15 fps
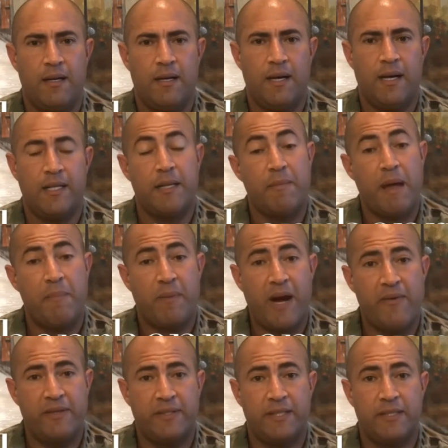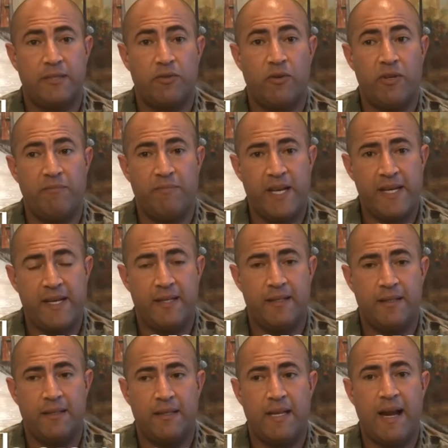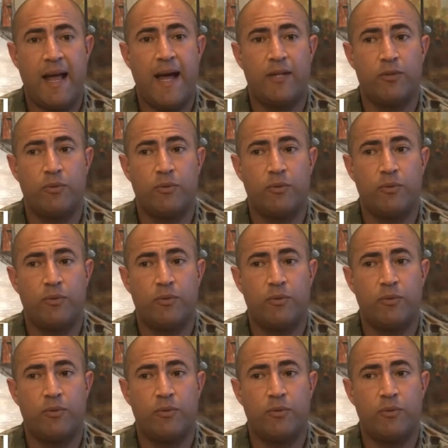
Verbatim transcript: Uh, that my privacy is so invaded that I had